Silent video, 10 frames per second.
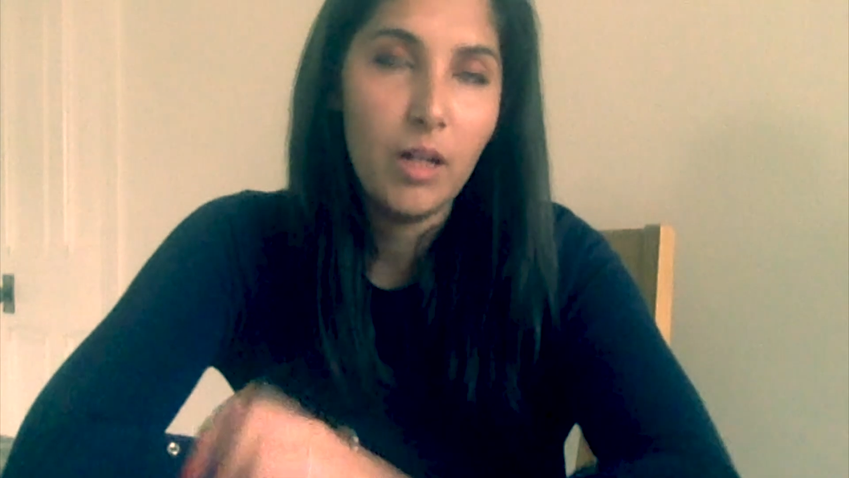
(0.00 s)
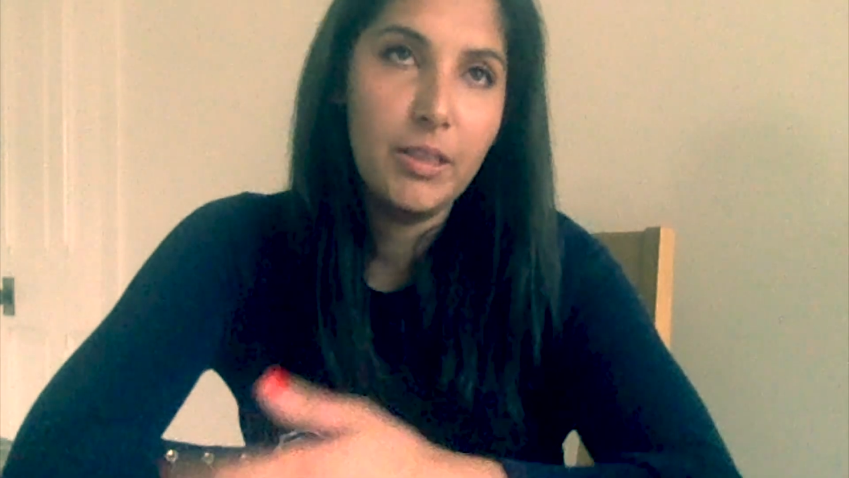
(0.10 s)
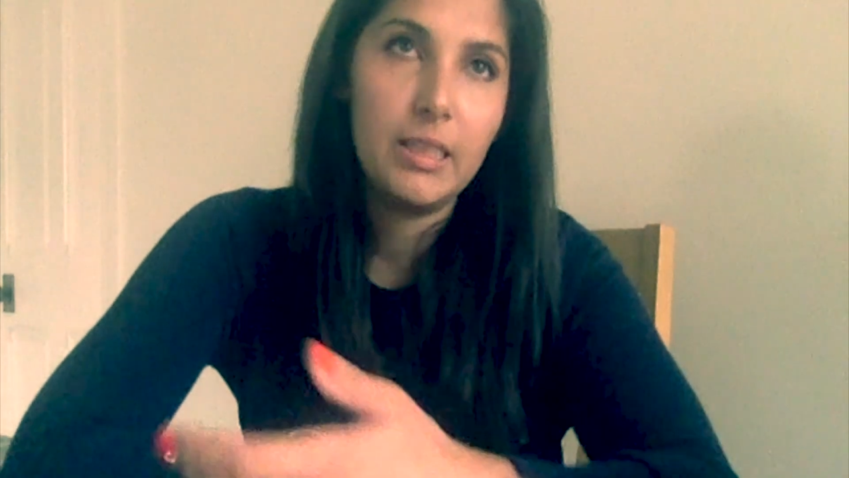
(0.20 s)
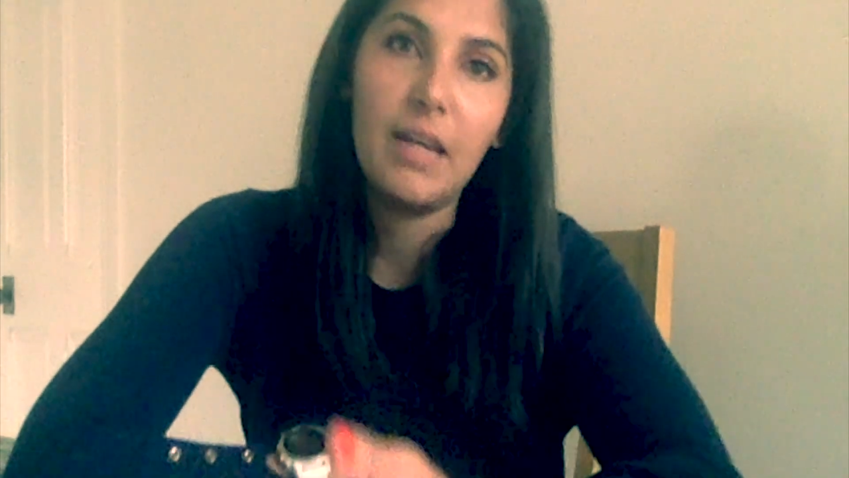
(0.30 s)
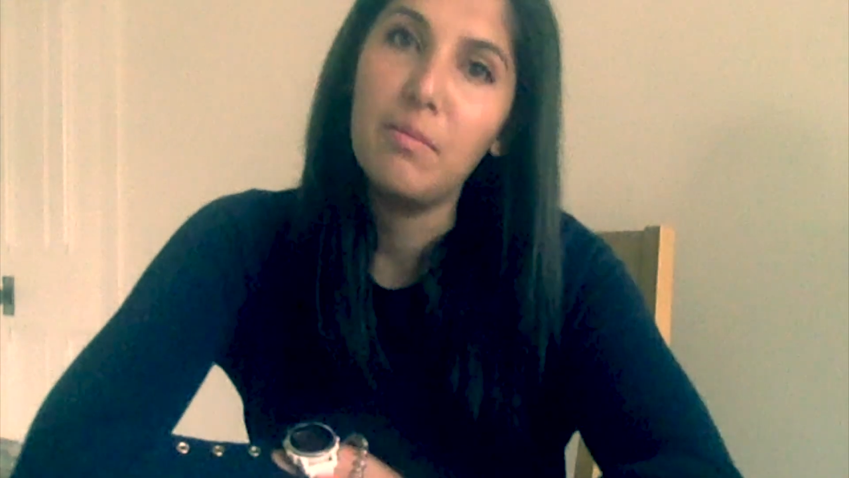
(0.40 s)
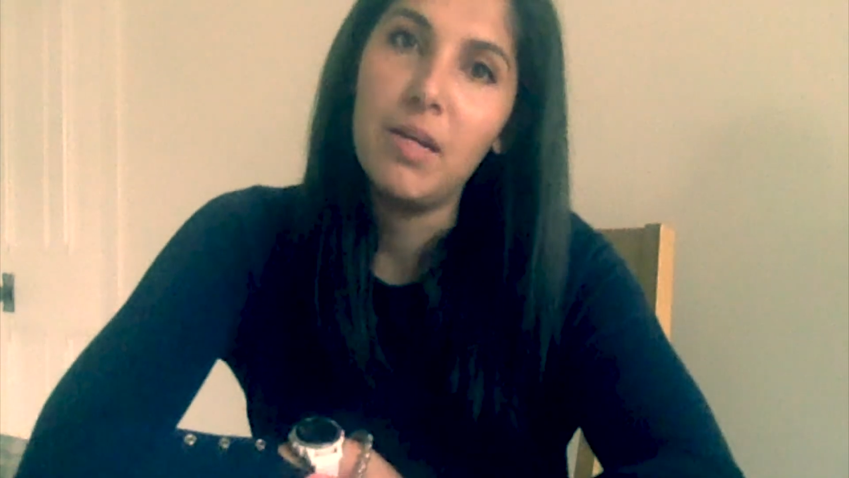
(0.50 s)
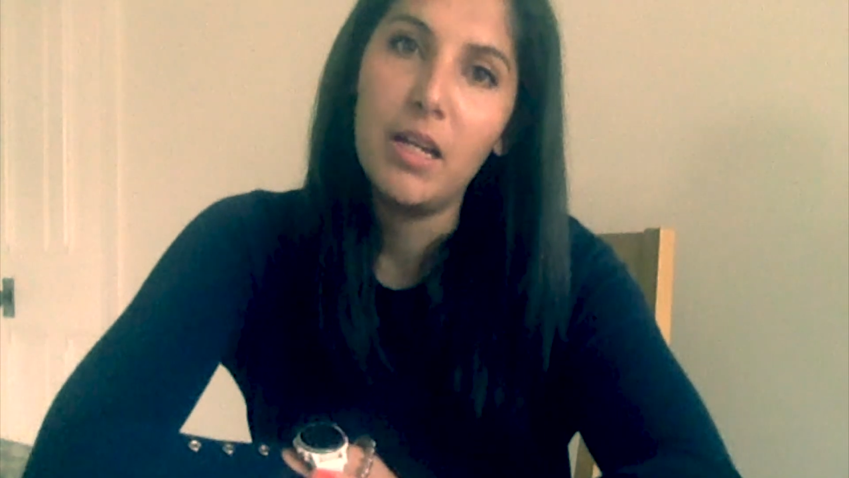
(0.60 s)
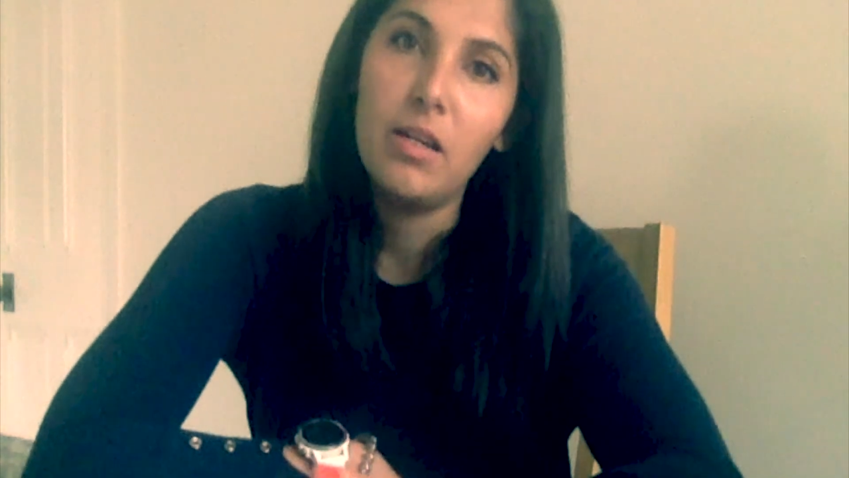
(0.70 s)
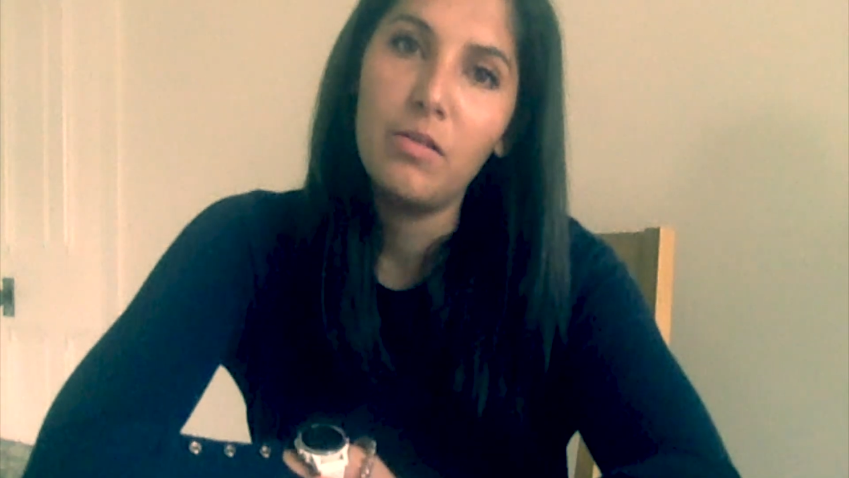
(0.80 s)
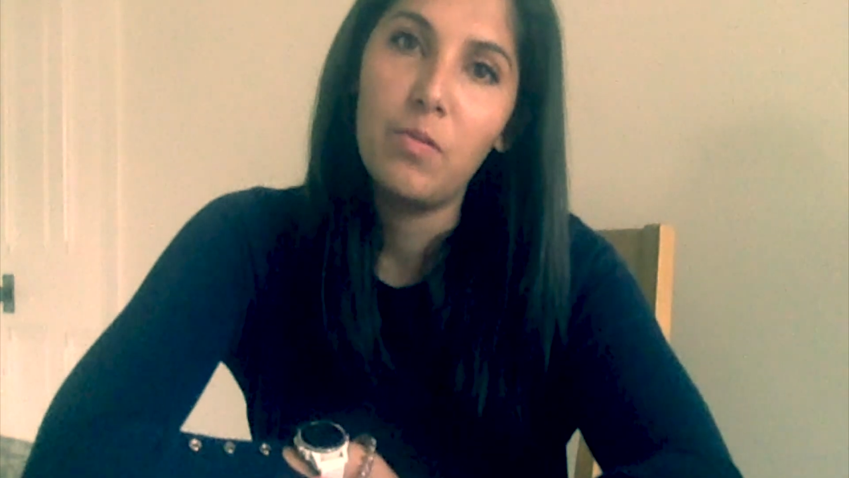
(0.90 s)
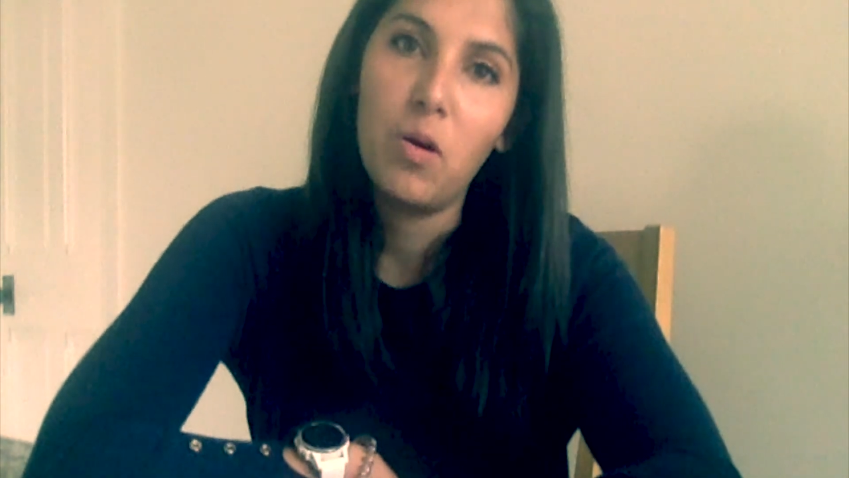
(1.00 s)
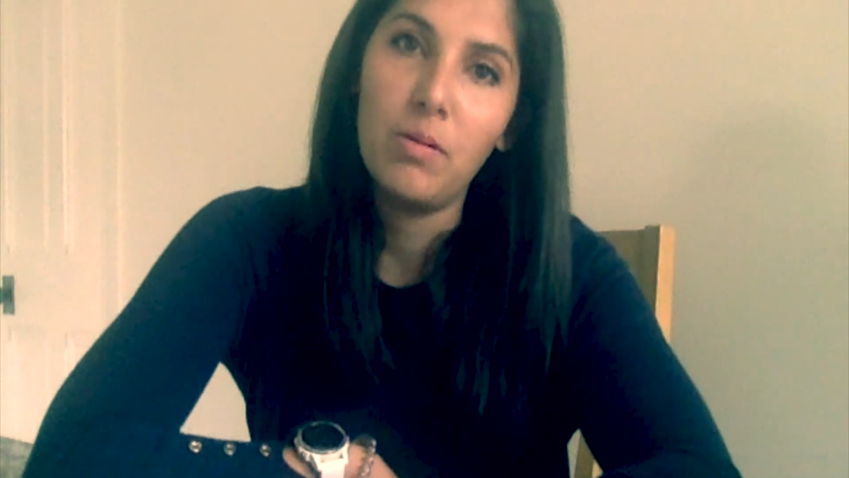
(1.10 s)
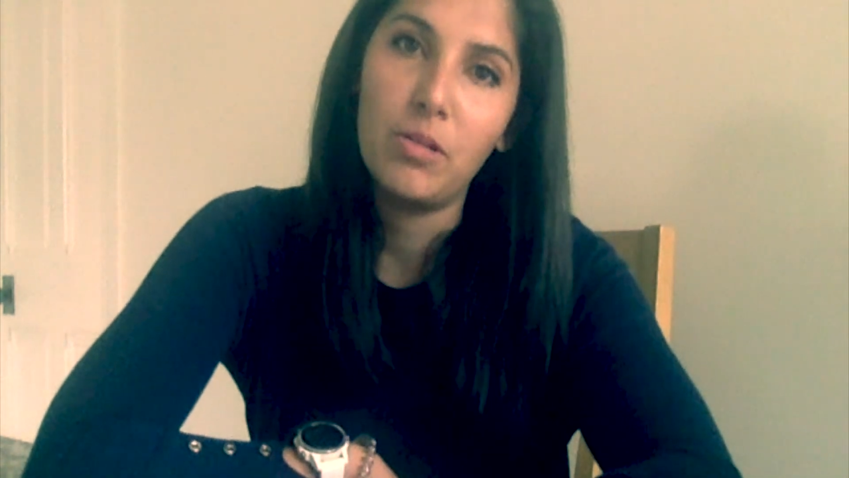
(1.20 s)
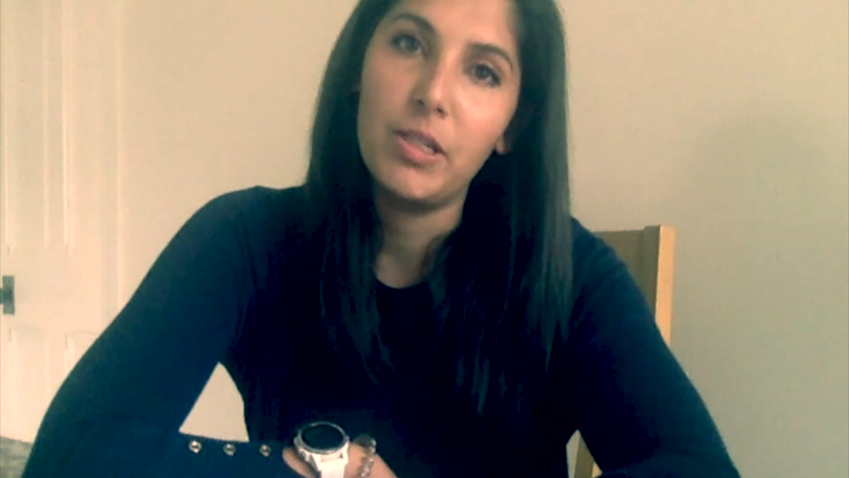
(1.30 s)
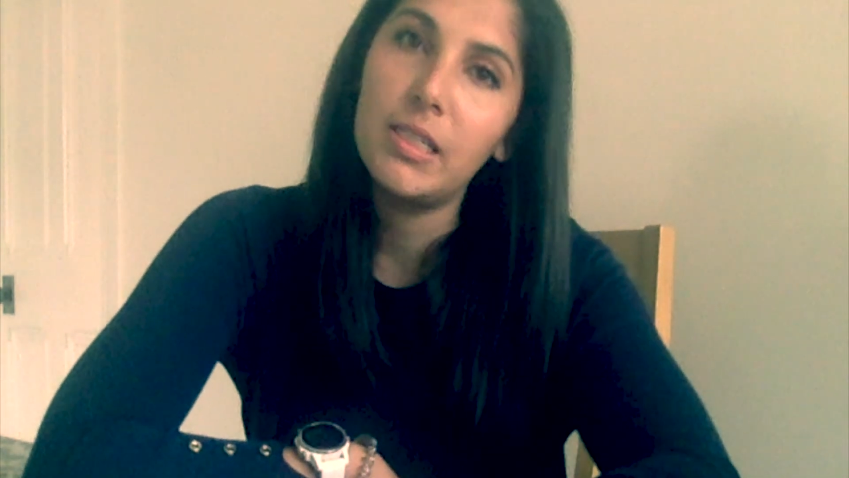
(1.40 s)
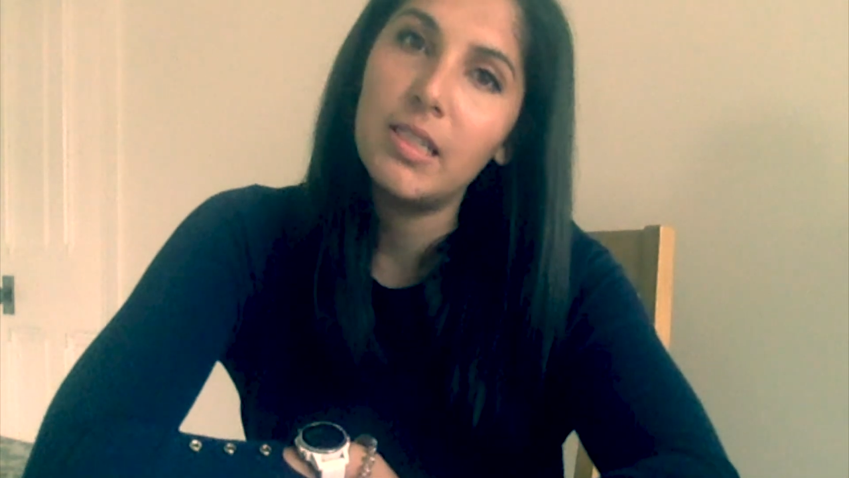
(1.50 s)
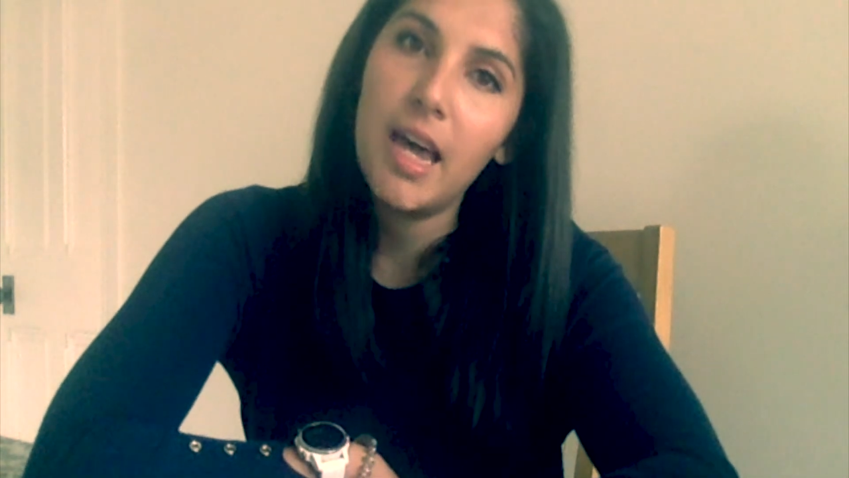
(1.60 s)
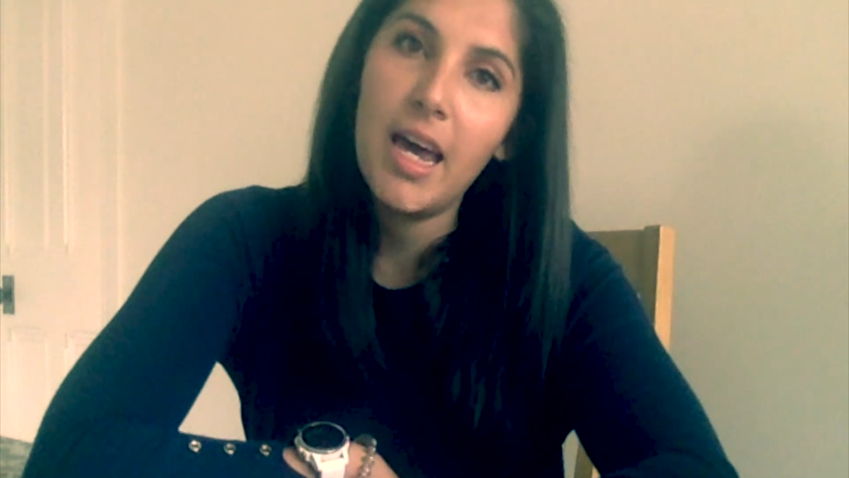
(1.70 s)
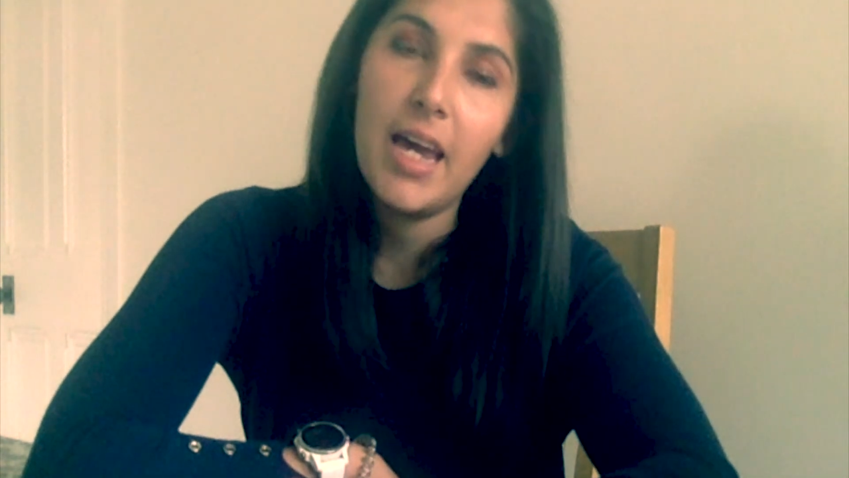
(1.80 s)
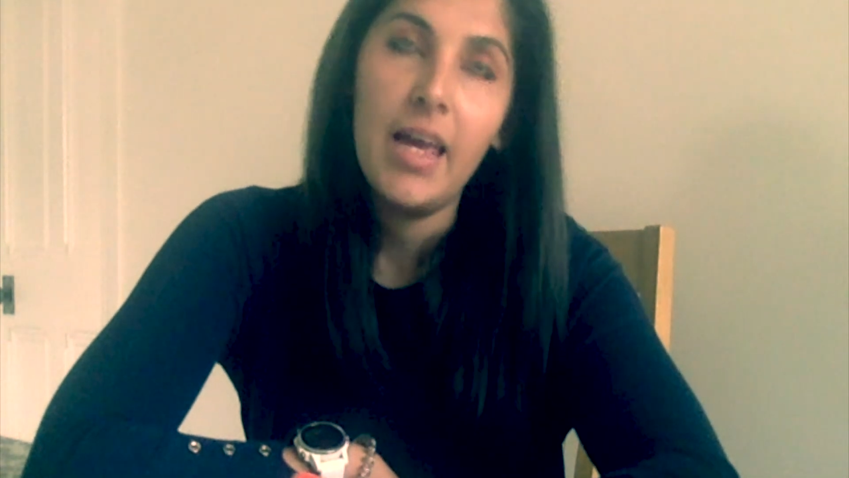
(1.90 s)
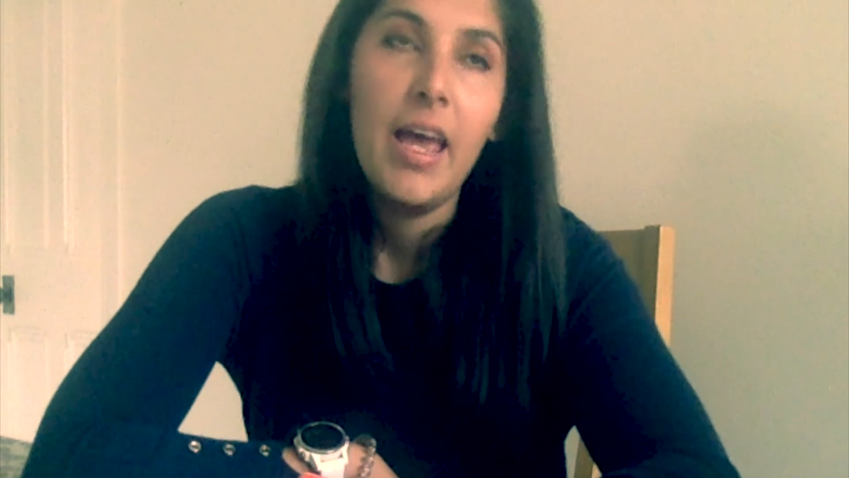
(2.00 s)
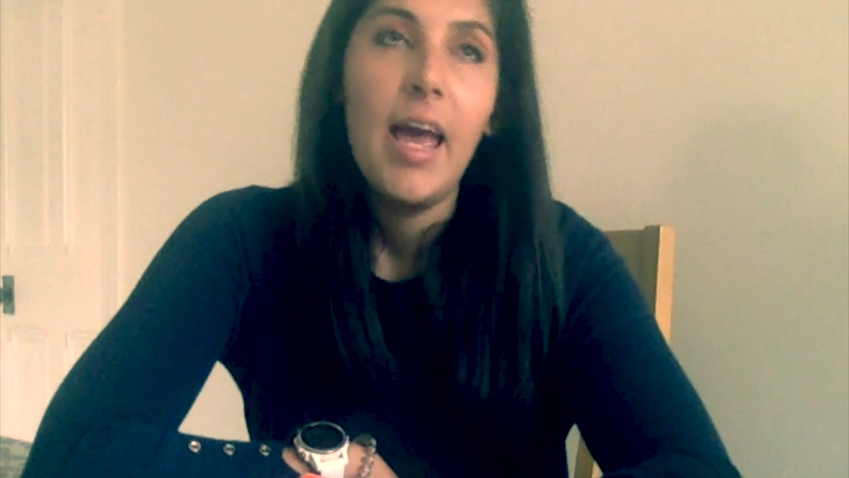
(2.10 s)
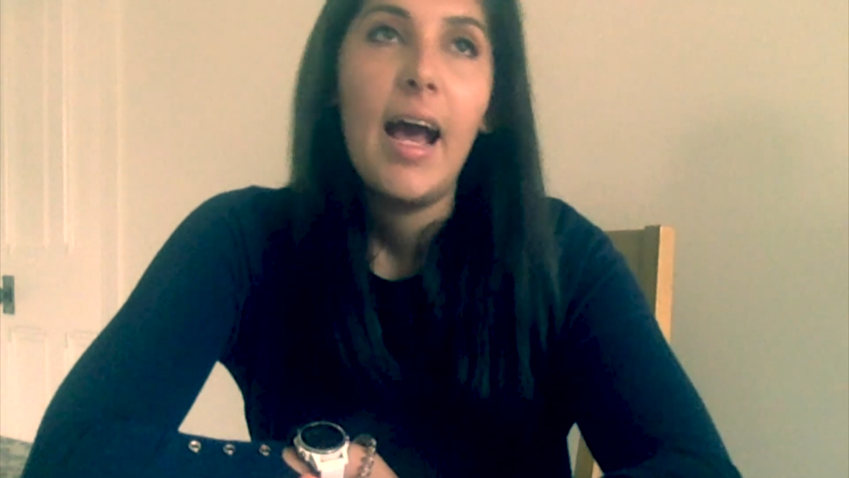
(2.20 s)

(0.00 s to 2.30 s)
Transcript: understand the meaning of what I'm trying to say